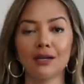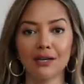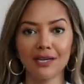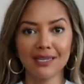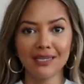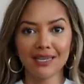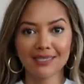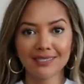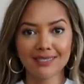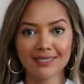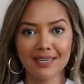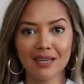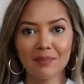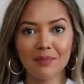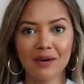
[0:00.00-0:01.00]
All right,
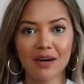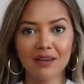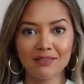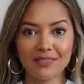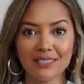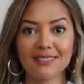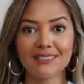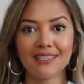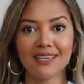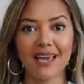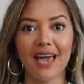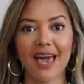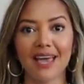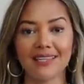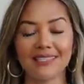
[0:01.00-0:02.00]
next up, obviously I
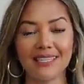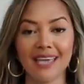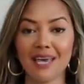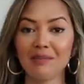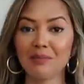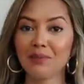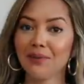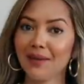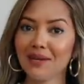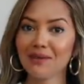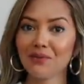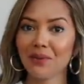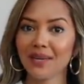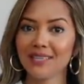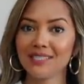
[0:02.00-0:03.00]
had to get a
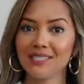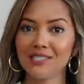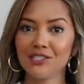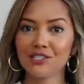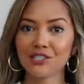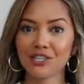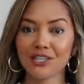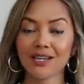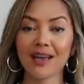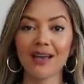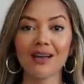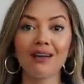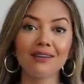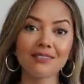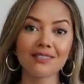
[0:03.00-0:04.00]
plain white t-shirt.
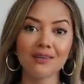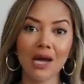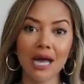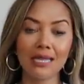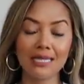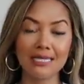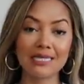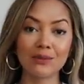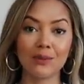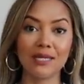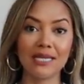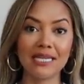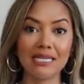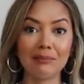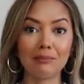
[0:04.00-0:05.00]
I also got this
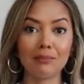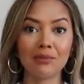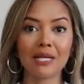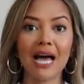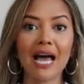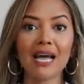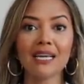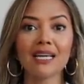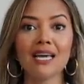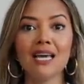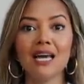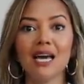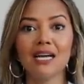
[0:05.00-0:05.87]
one in black.